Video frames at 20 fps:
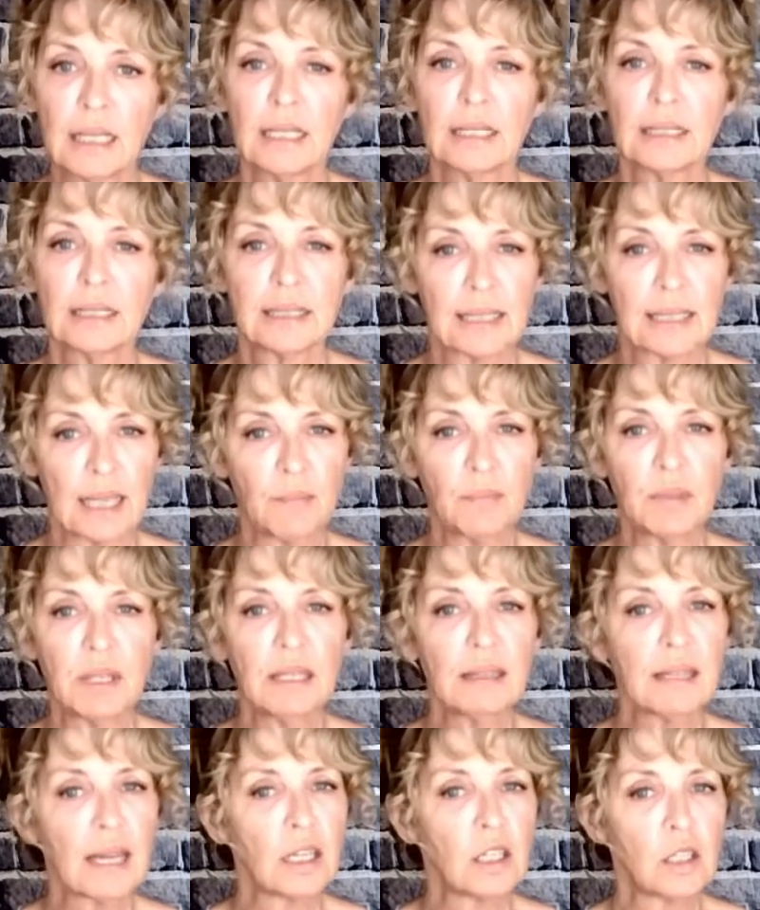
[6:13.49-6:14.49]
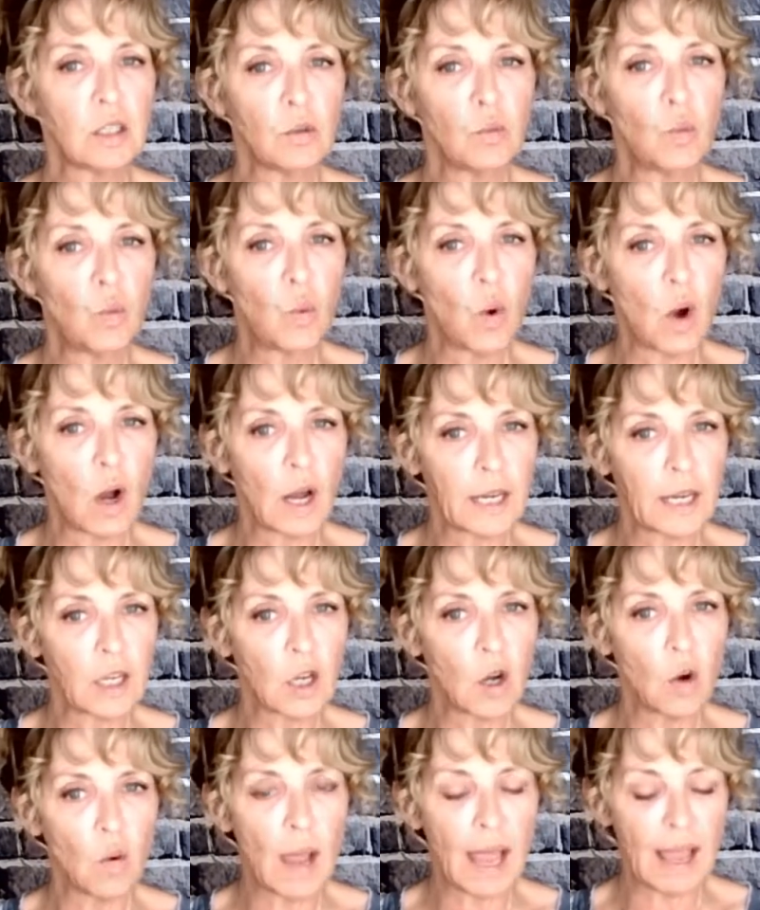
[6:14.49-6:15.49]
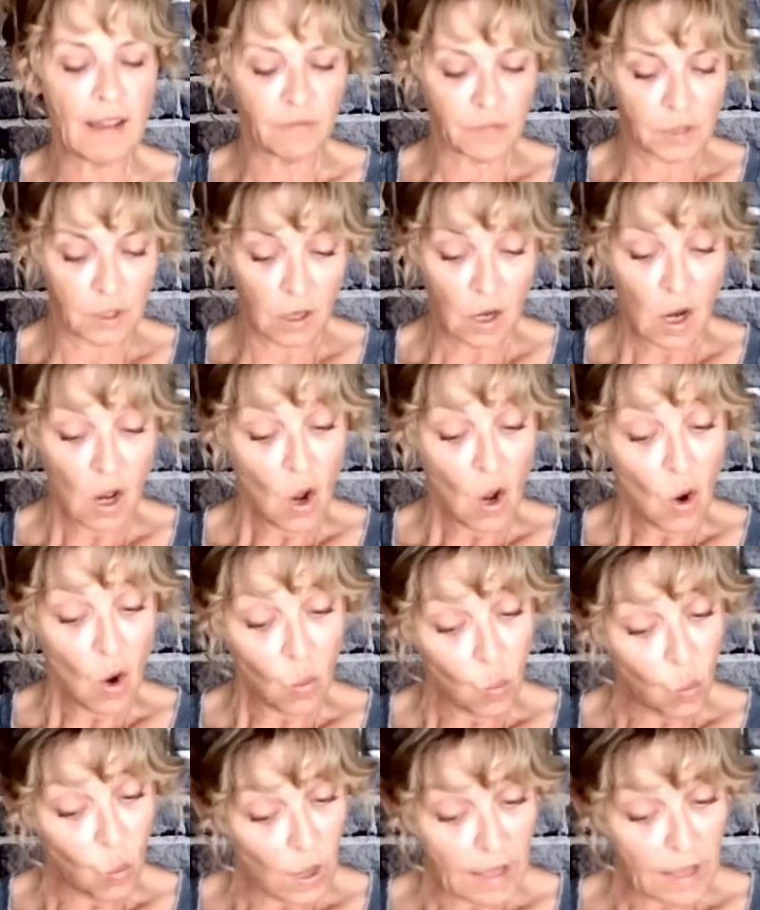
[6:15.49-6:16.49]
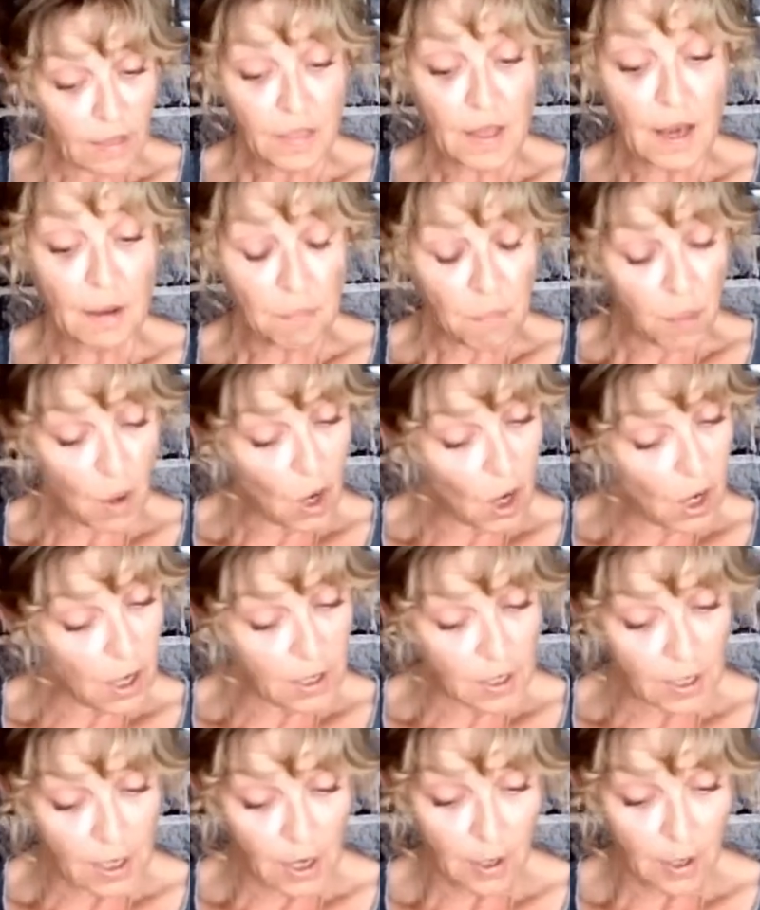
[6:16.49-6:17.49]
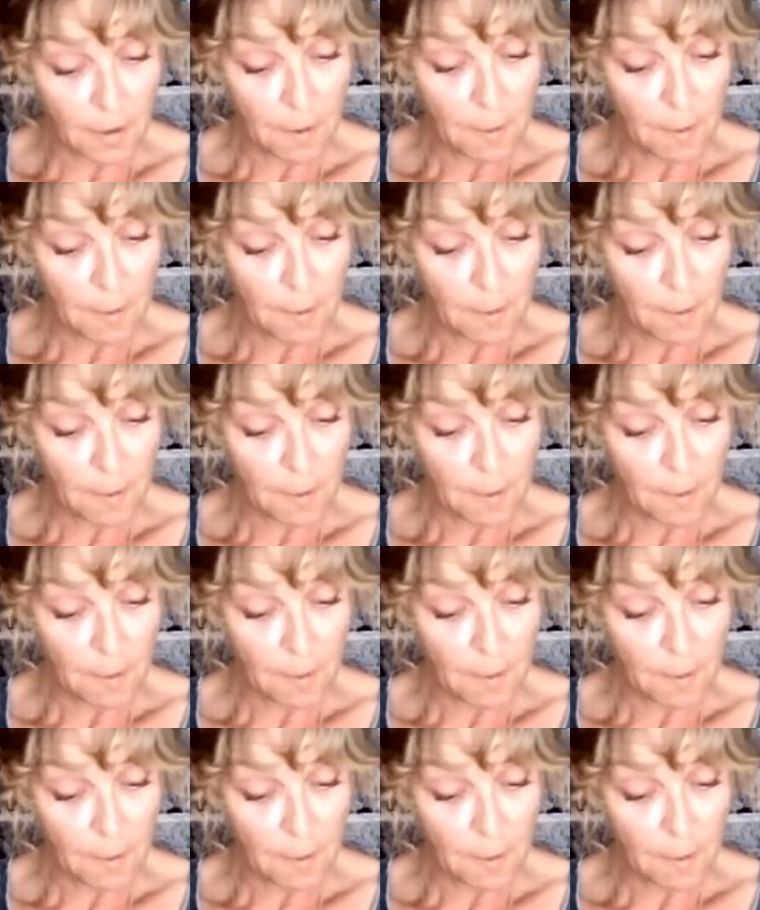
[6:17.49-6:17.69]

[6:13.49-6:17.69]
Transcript: something that you want to go after with a partner,